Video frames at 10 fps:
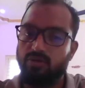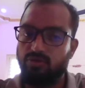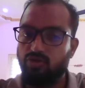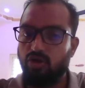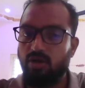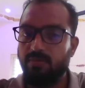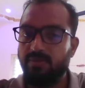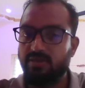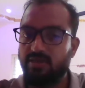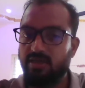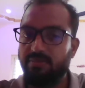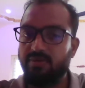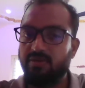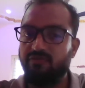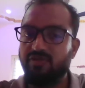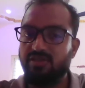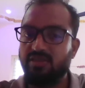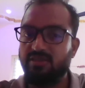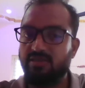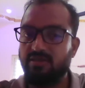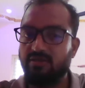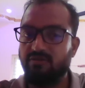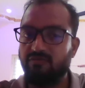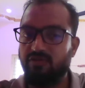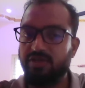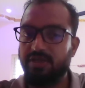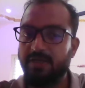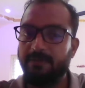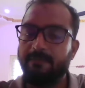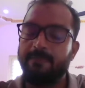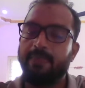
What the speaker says: job script which is working,